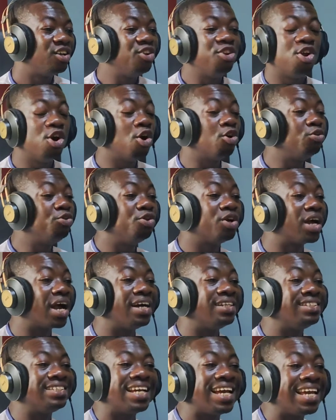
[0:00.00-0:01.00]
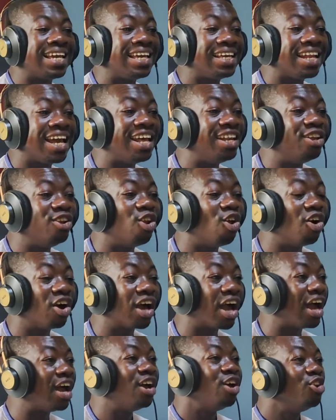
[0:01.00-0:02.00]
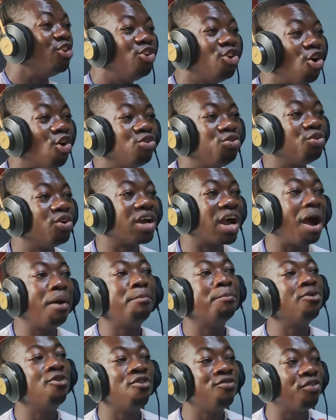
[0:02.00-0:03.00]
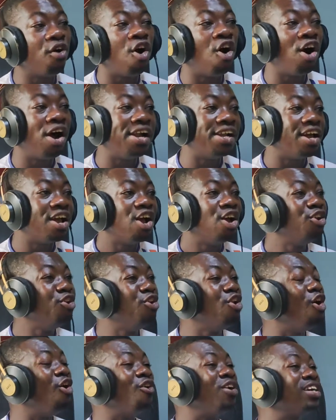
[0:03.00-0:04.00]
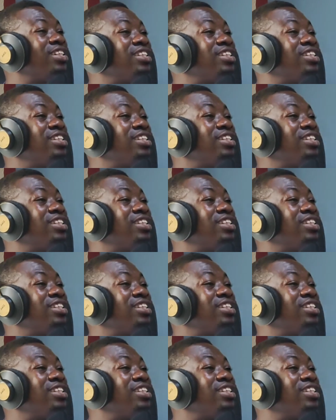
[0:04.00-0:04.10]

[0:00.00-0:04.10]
No, you can't take it any longer. No, you can't move on. No,